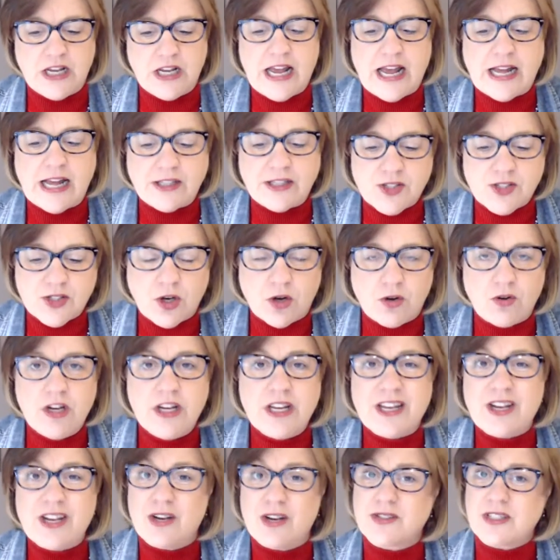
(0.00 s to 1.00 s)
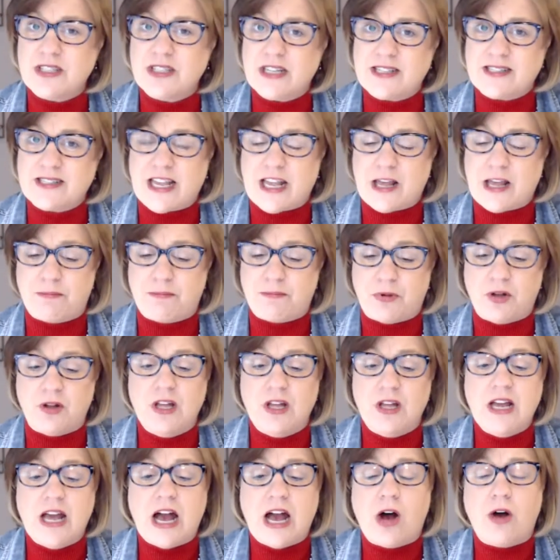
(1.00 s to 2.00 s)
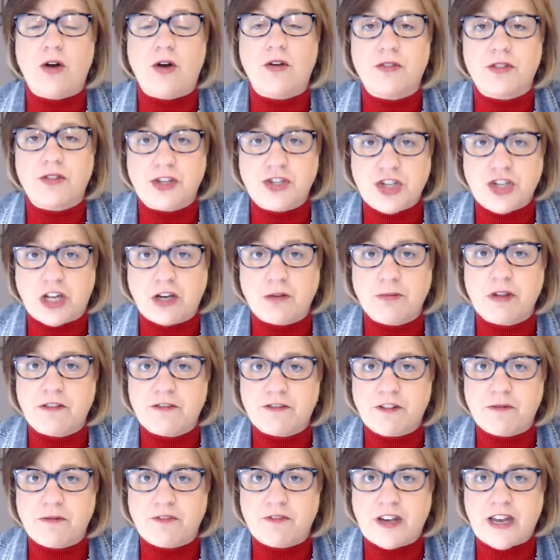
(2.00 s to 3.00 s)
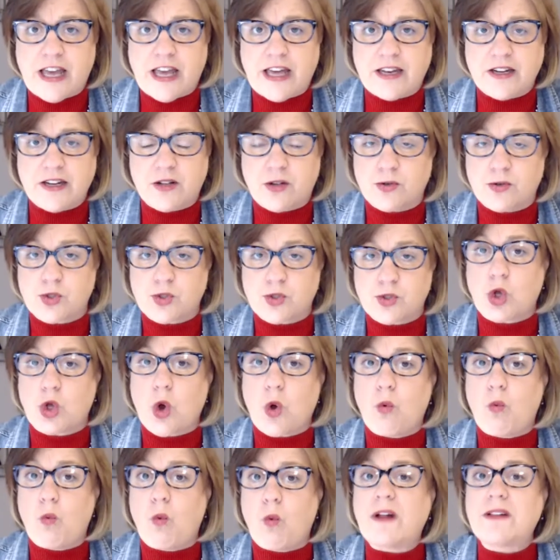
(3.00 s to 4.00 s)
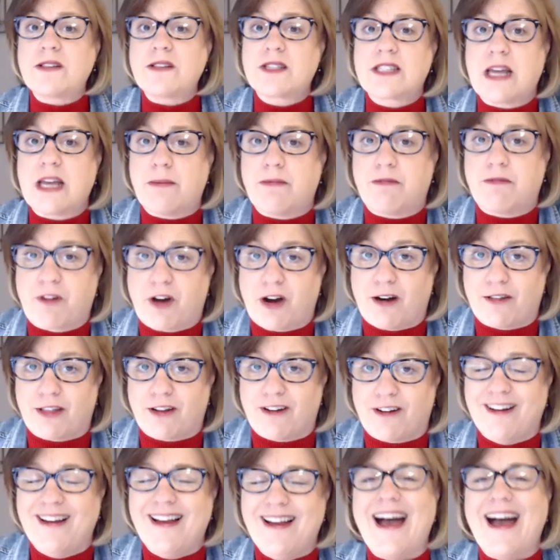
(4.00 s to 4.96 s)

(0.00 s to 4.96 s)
And so here's an example how the gentleman from Fanaticos could go one step farther.